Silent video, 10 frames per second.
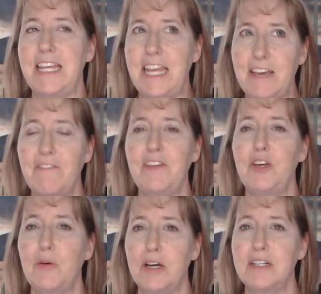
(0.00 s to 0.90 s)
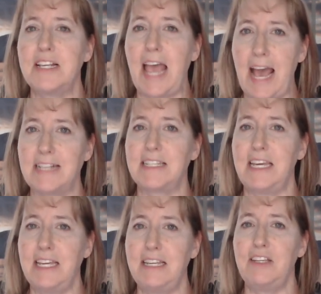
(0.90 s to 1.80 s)
If you are
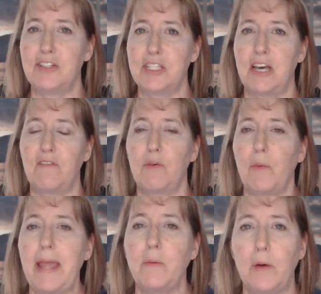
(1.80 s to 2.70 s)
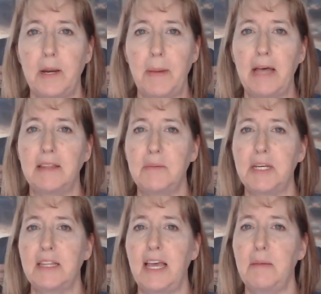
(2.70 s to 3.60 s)
asking yourself, wait, what about
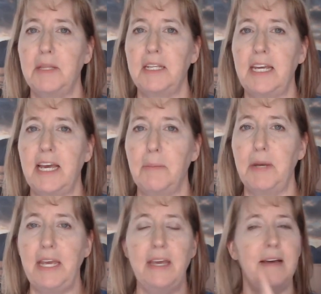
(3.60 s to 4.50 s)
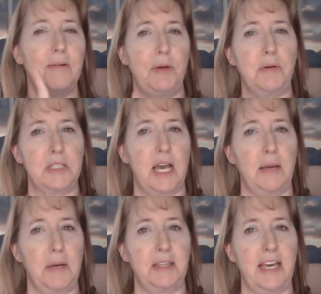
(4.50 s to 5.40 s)
limited liability company? We will
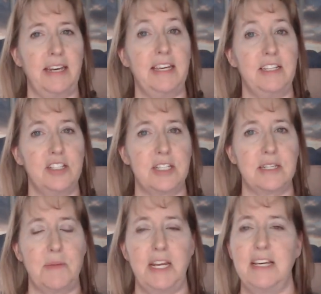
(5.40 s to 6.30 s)
talk about that in just a minute.